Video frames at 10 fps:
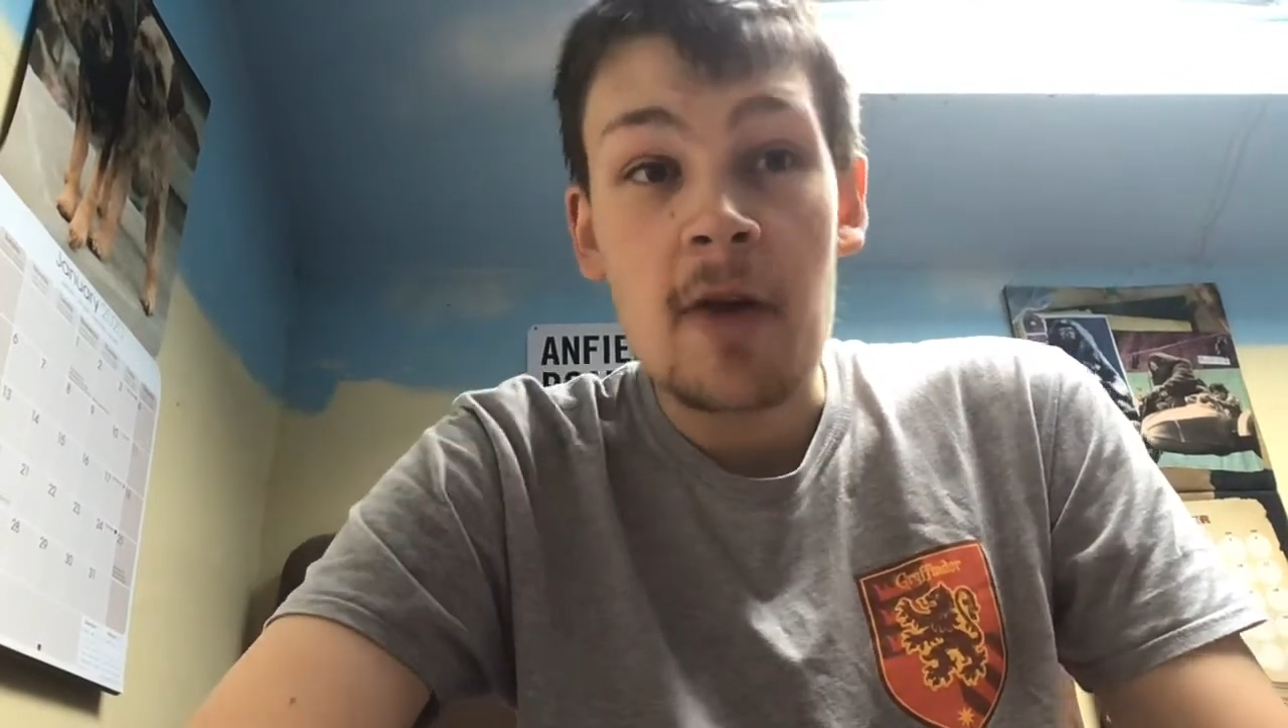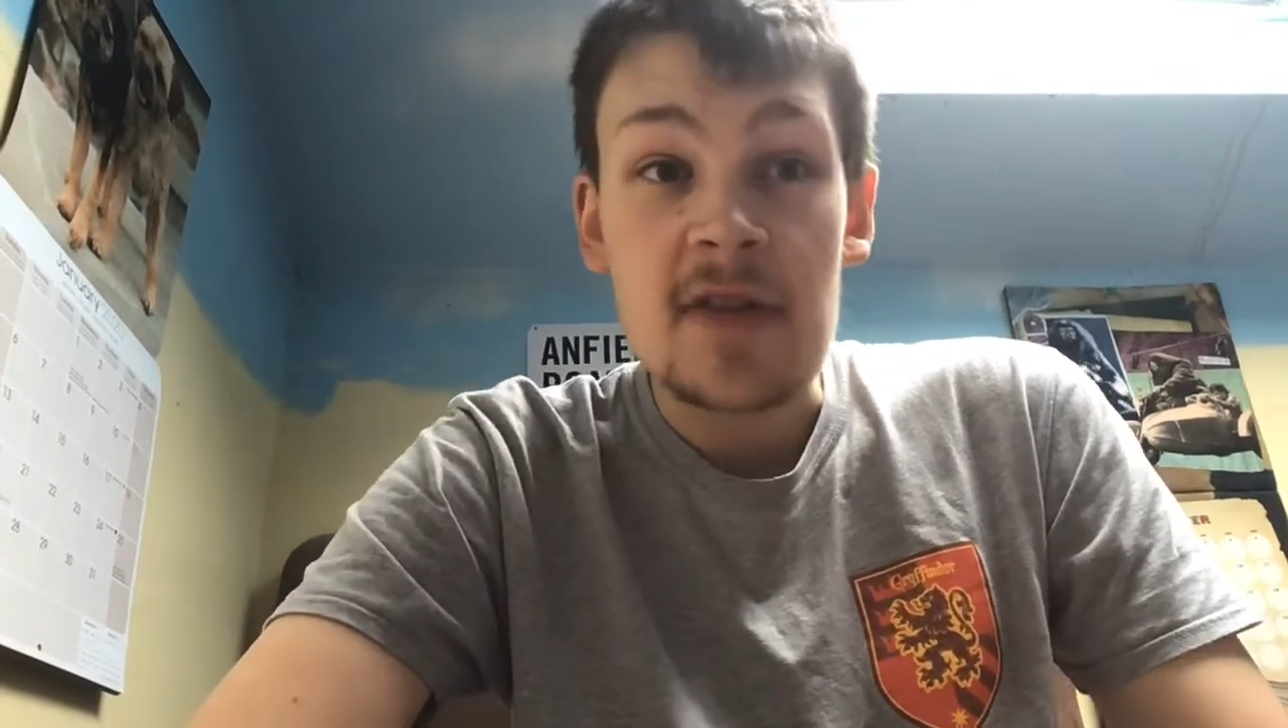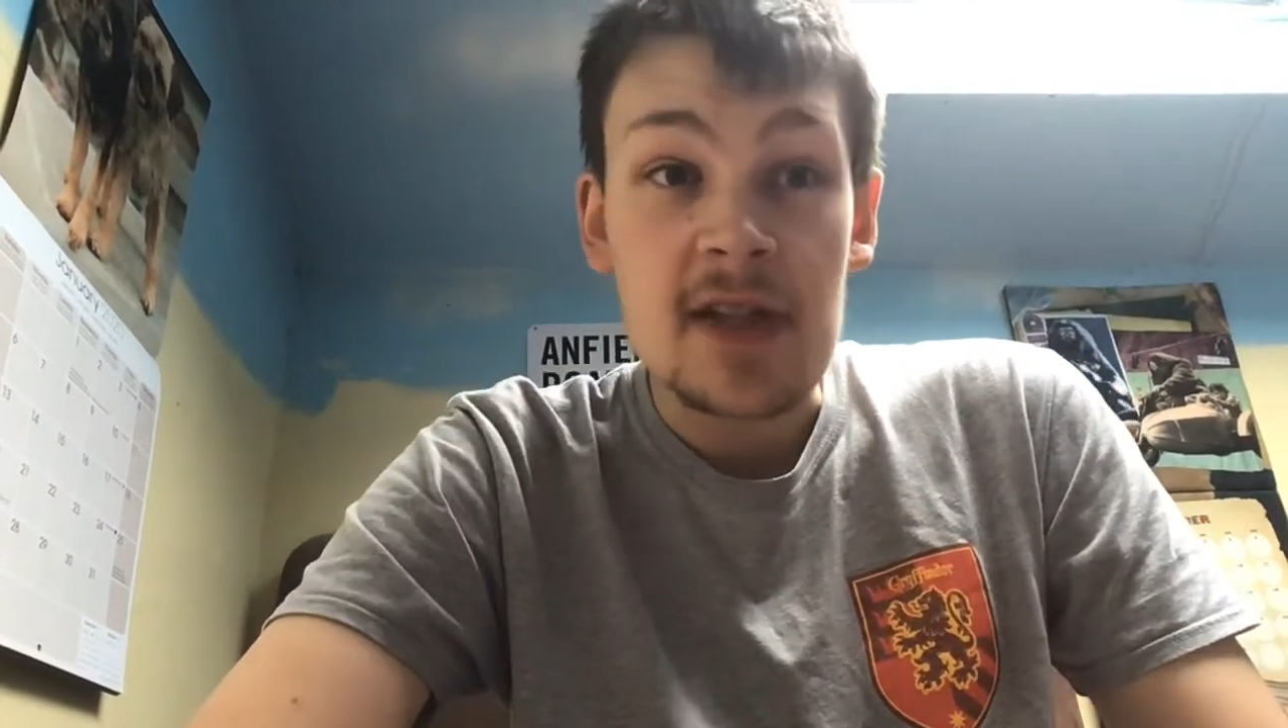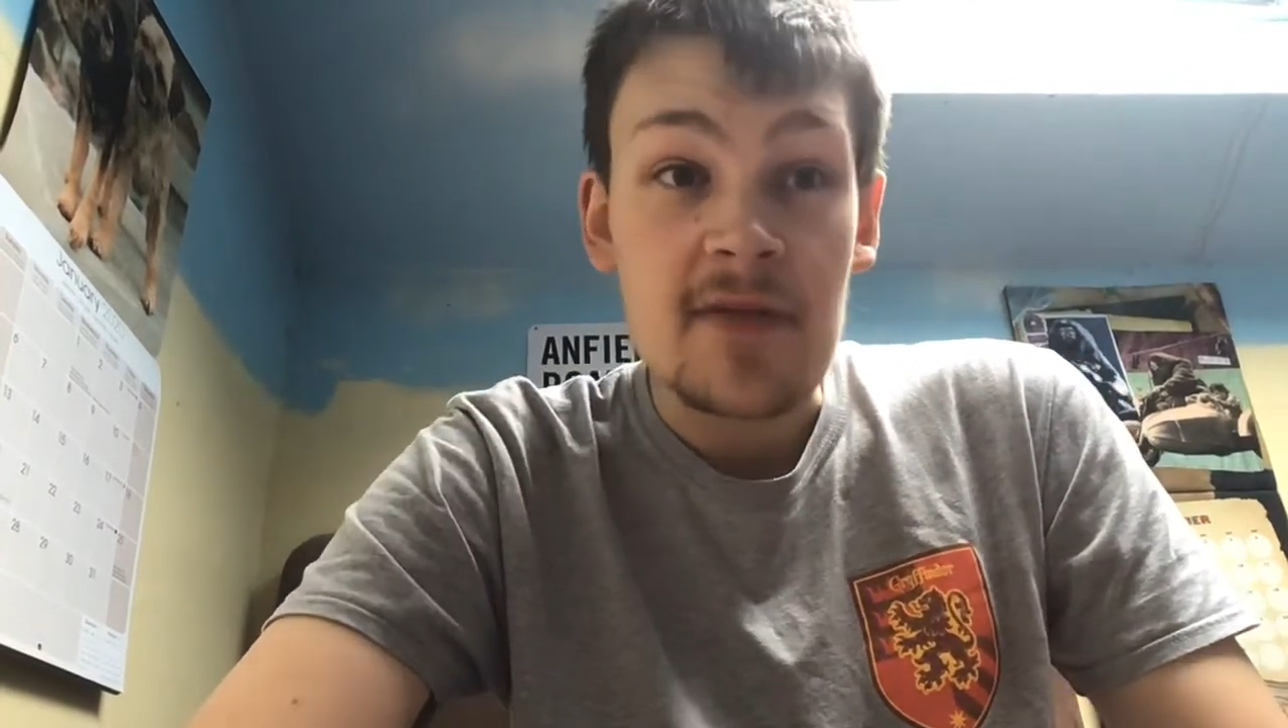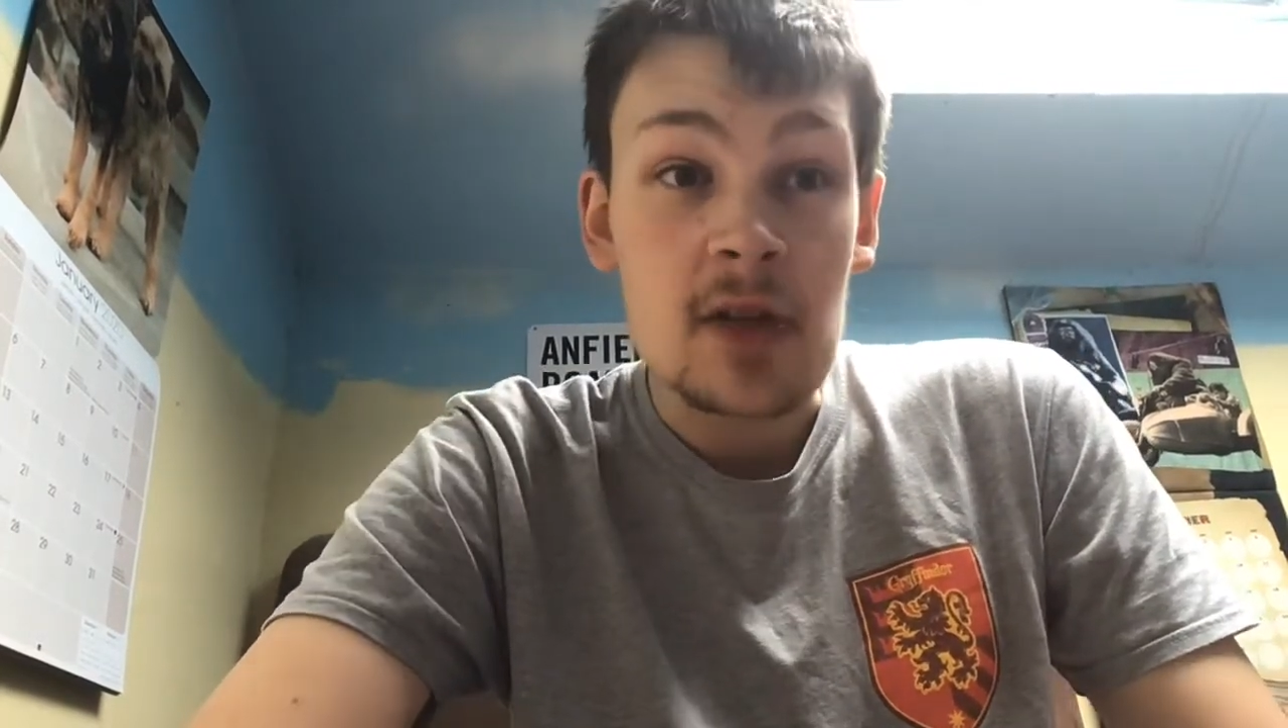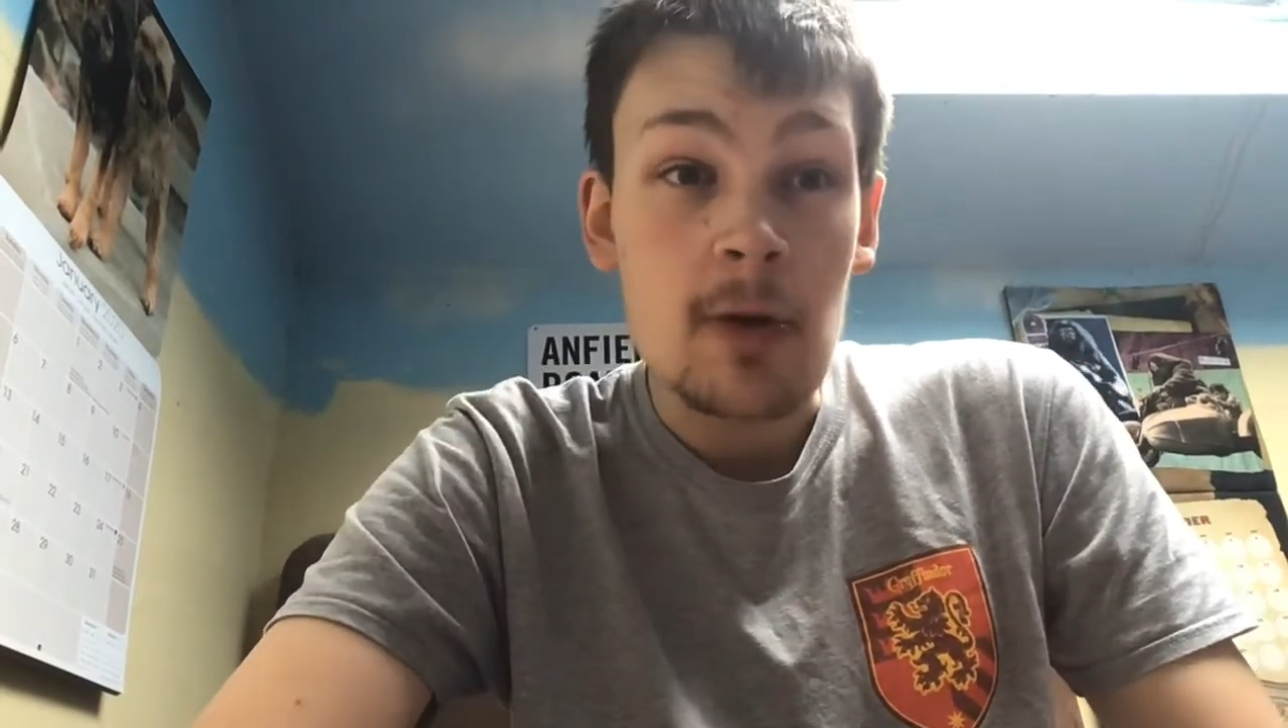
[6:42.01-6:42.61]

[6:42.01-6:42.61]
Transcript: obviously, if he's